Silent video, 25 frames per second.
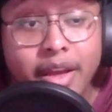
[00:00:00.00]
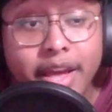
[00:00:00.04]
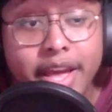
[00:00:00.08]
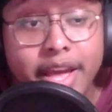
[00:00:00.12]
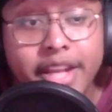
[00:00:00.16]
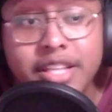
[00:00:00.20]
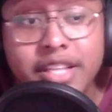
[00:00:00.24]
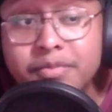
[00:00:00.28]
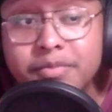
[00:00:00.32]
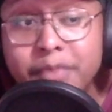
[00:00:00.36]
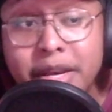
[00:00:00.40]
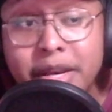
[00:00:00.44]

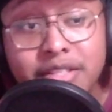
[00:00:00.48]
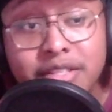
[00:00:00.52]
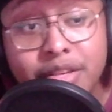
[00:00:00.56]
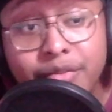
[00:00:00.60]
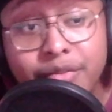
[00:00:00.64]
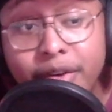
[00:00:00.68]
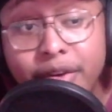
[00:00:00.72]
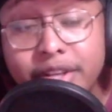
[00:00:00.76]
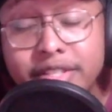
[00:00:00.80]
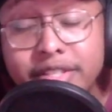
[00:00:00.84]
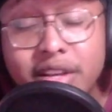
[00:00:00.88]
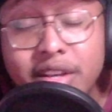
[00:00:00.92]
and especially
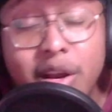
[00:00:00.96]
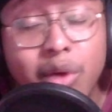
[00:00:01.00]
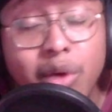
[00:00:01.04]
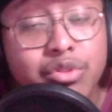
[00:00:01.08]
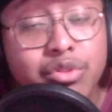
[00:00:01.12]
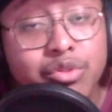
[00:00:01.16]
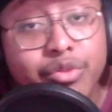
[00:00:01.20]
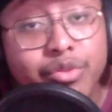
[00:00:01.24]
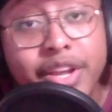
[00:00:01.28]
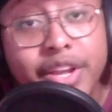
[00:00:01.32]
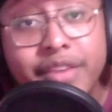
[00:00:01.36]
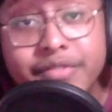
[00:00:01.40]
for us to go
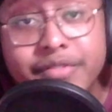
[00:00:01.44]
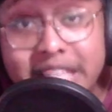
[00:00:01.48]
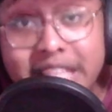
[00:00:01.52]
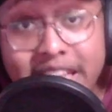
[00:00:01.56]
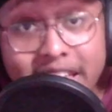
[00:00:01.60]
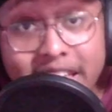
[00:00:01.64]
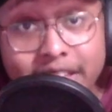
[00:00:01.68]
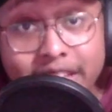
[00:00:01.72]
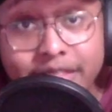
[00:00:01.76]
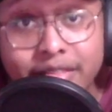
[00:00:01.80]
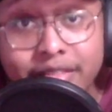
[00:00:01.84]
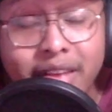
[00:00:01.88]
three of
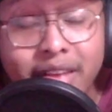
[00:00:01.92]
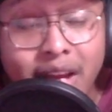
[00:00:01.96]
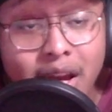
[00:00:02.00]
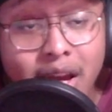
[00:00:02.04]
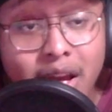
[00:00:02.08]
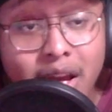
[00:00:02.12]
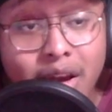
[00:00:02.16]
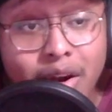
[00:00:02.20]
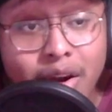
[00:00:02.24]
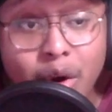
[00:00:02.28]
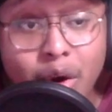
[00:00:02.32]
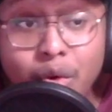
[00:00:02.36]
ten
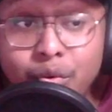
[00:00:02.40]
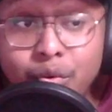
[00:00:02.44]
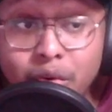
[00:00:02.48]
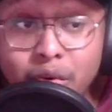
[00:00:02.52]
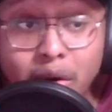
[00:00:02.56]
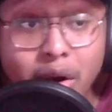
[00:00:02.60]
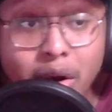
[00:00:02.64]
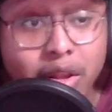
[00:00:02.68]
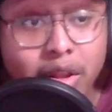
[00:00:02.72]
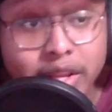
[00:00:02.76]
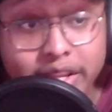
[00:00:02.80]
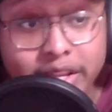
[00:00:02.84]

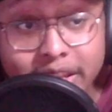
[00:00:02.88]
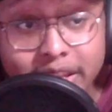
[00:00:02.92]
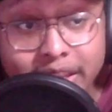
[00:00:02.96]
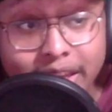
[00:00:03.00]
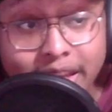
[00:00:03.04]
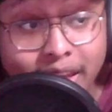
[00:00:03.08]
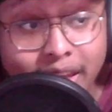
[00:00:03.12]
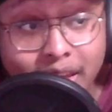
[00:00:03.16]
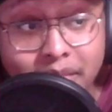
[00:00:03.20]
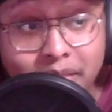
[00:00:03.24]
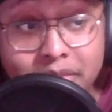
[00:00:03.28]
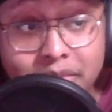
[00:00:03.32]
overall in the
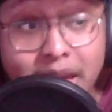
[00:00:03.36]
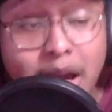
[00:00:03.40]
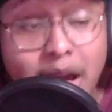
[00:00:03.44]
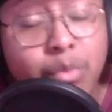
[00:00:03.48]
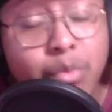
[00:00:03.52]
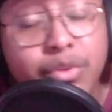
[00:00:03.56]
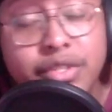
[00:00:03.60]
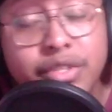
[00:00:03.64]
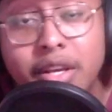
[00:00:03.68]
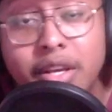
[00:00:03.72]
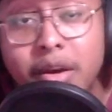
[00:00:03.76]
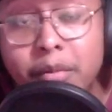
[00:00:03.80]
game. That
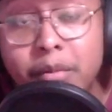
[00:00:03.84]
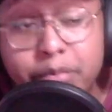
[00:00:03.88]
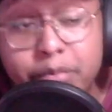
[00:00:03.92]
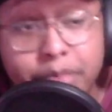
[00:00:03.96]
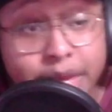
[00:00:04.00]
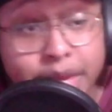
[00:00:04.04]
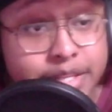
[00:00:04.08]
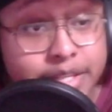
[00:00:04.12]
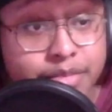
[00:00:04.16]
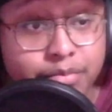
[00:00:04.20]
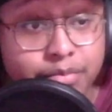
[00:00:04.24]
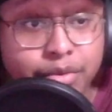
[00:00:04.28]
was
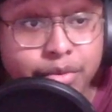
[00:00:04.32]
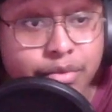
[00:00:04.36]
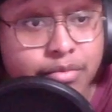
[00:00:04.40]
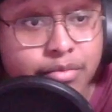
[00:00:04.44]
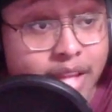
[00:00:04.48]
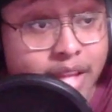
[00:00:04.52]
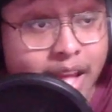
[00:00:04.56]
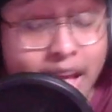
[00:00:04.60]
abysmal.